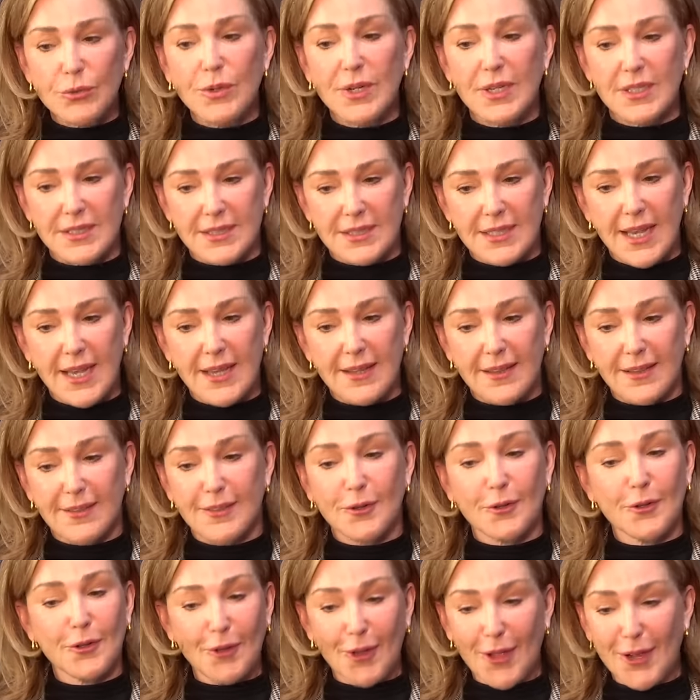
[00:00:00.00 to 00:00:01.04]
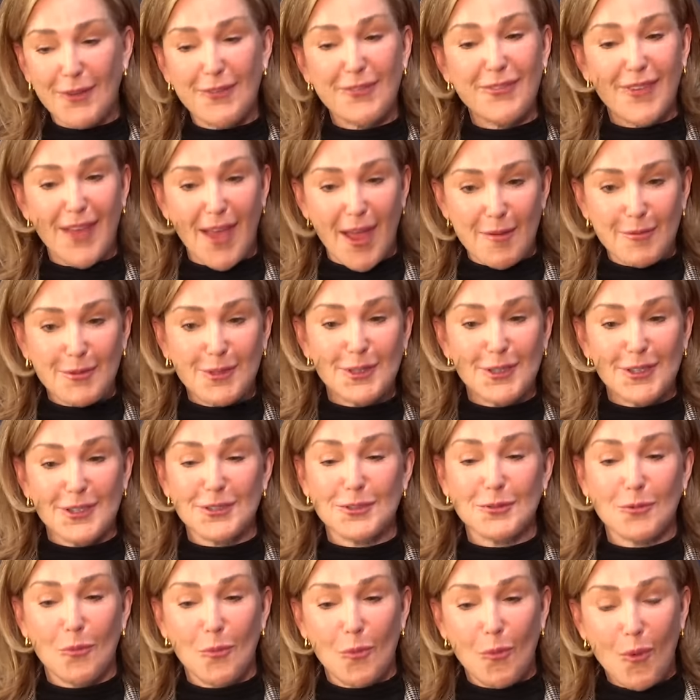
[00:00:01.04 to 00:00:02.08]
want to say that there are a lot of
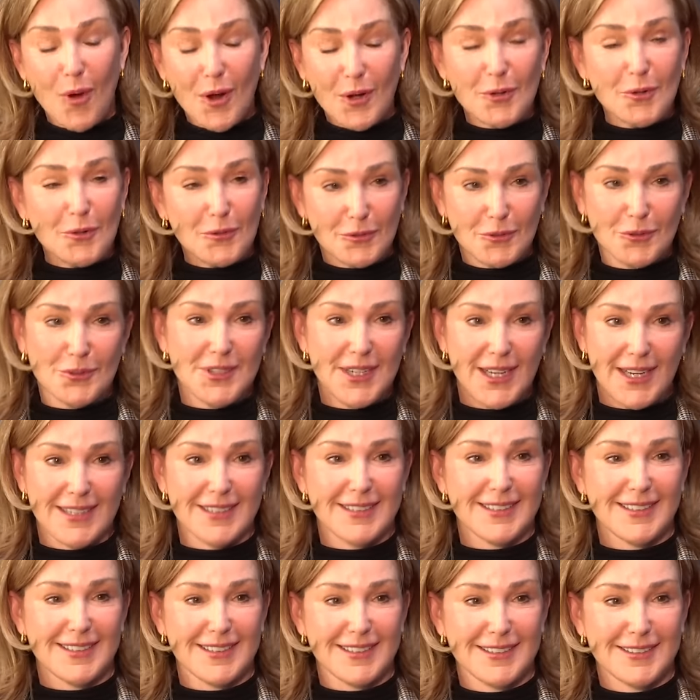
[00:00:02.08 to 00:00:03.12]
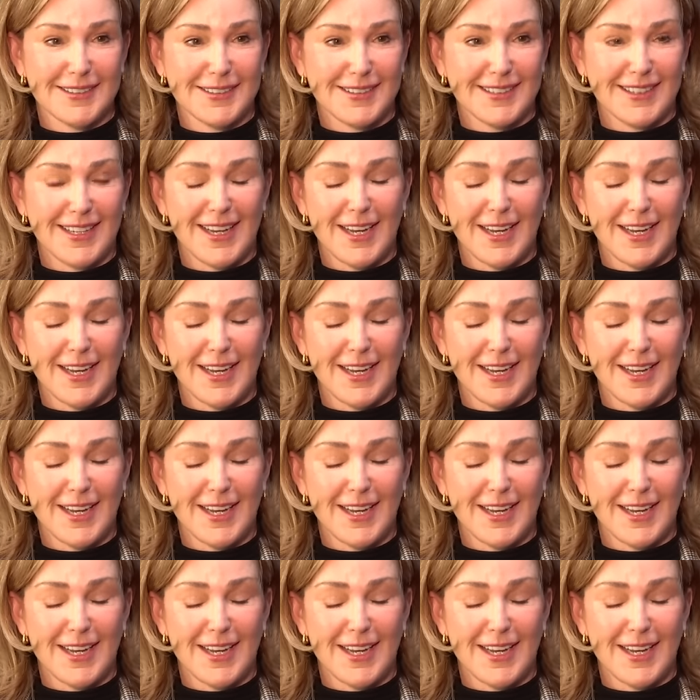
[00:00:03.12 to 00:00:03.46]
fabulous, wonderful Texans.